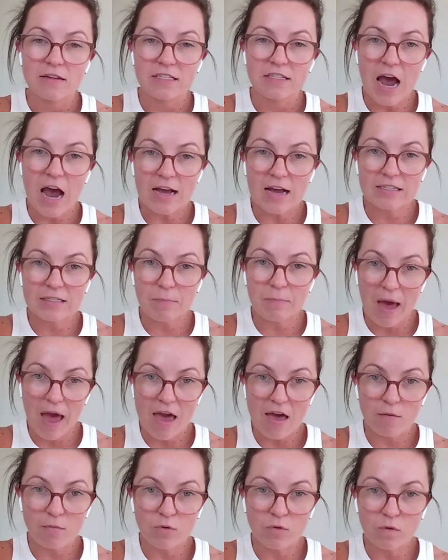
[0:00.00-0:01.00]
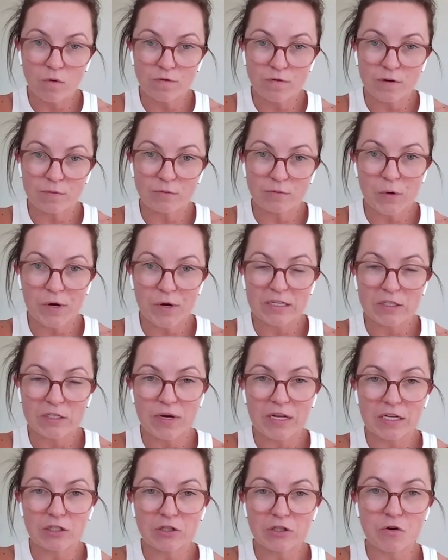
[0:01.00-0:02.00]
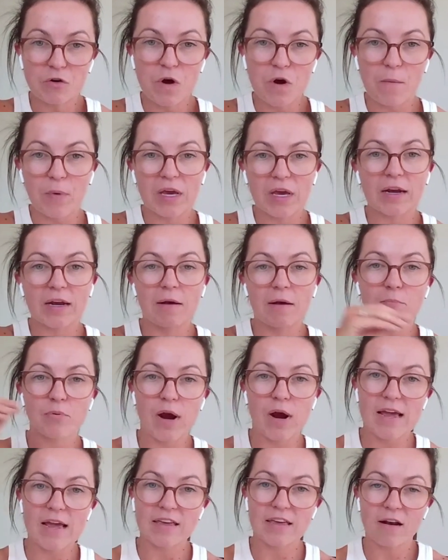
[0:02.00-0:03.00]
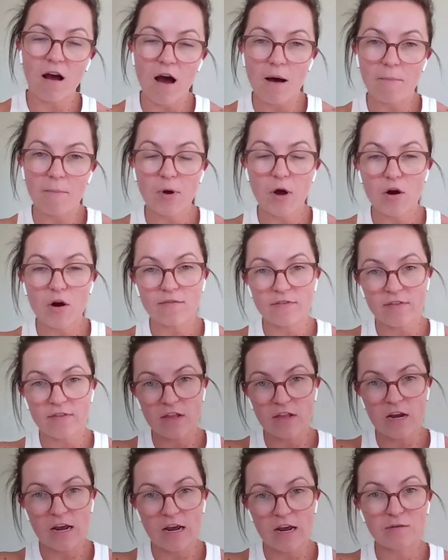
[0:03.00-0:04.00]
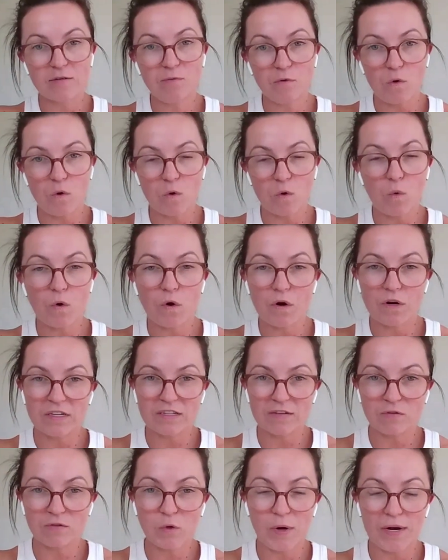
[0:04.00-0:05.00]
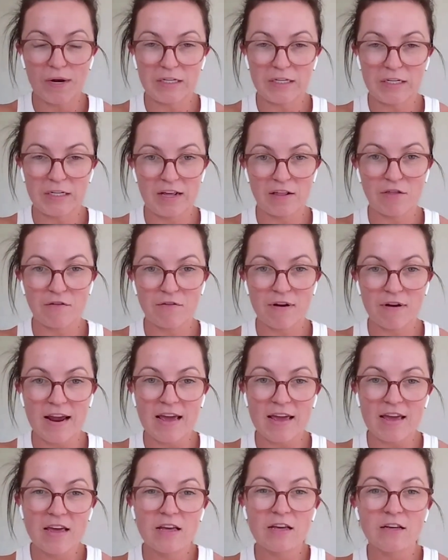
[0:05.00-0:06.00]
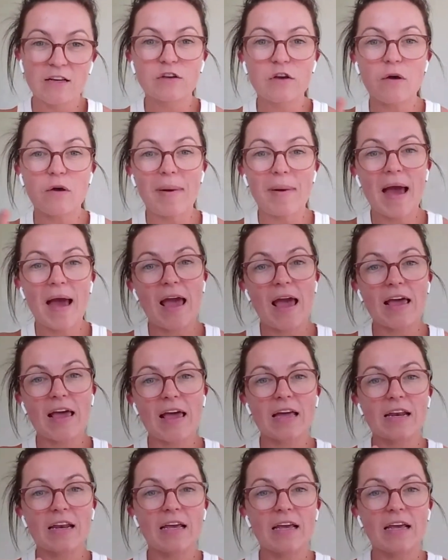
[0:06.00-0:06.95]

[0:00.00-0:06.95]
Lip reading: tax payable from 2022 and we're going to break it up over the next 4 quarters of 2023. So you're paying it